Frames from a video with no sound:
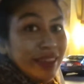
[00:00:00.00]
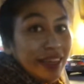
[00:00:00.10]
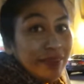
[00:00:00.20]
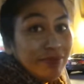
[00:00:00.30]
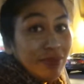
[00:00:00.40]

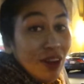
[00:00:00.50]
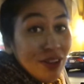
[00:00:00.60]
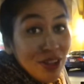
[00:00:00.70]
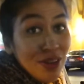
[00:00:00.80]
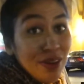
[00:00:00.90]
Yeah.
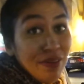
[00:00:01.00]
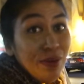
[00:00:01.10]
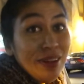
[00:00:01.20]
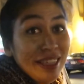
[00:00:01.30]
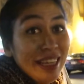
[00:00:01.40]
Also, if you
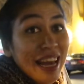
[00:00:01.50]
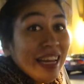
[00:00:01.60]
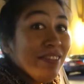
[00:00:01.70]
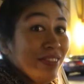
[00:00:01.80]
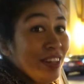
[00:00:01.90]
want to see
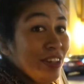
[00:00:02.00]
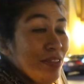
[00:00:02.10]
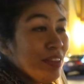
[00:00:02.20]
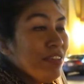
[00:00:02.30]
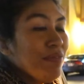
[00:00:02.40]
any
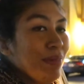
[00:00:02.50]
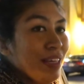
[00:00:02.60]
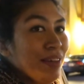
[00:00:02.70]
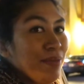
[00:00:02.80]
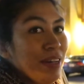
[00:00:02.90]
videos of
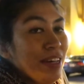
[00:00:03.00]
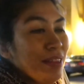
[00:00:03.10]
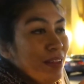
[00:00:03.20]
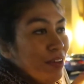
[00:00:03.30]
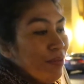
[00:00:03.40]
me with
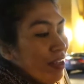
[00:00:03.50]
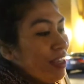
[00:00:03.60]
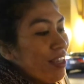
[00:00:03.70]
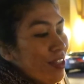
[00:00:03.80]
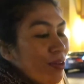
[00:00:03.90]

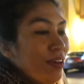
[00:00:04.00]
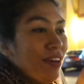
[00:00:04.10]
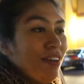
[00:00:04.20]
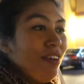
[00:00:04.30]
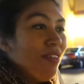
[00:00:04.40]
Ricky,
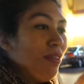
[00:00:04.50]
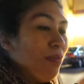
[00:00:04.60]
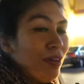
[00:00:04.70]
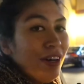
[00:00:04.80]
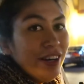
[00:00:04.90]
Sawyer, or
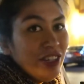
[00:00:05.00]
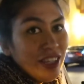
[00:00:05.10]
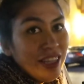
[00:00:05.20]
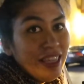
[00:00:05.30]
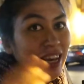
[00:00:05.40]
Bernard, just
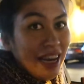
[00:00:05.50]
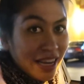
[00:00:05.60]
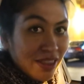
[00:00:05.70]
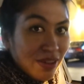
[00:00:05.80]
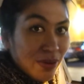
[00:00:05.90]
hit the
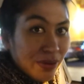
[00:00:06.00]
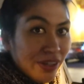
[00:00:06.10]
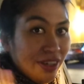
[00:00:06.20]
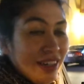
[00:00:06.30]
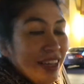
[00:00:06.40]
I in the
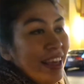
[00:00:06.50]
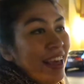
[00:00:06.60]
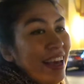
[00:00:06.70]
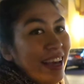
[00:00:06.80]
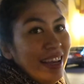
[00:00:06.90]
corner.
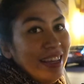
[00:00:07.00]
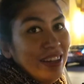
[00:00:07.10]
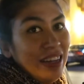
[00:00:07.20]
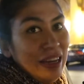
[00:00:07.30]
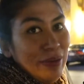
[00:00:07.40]

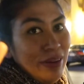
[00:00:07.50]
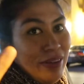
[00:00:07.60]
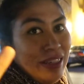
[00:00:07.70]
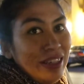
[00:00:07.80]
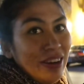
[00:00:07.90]
And I
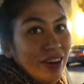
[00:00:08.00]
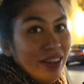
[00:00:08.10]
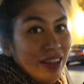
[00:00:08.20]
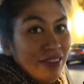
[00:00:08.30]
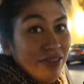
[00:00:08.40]
will link all
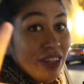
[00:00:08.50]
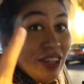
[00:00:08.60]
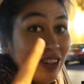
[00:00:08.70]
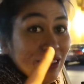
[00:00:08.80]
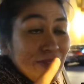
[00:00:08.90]
the other
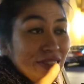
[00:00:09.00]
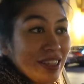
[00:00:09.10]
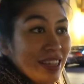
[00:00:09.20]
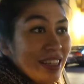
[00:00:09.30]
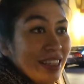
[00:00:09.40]
videos
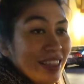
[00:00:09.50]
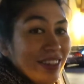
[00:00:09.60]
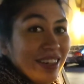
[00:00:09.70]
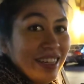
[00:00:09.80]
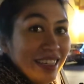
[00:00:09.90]
that
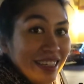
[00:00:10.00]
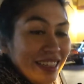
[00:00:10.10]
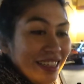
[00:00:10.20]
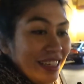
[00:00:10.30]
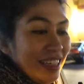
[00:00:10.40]
they're
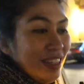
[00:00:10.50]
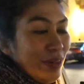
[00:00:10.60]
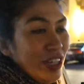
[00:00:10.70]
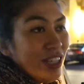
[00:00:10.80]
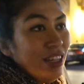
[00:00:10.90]
in.
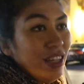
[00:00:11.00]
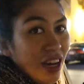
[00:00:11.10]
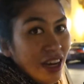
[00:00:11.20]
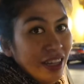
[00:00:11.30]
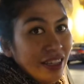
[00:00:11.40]
Which is a
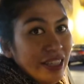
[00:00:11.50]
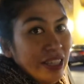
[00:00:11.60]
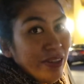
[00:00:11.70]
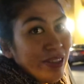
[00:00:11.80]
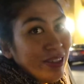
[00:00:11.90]
lot,
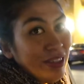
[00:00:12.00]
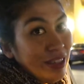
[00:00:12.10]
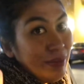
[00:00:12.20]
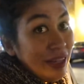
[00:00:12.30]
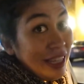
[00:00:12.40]
so it's only
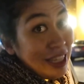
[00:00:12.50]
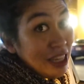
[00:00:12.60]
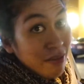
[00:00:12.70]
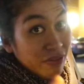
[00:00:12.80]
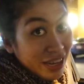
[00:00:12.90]
gonna be like the
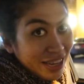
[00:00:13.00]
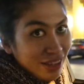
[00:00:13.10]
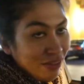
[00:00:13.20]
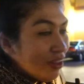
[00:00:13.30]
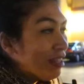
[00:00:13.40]
top
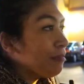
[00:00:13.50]
5.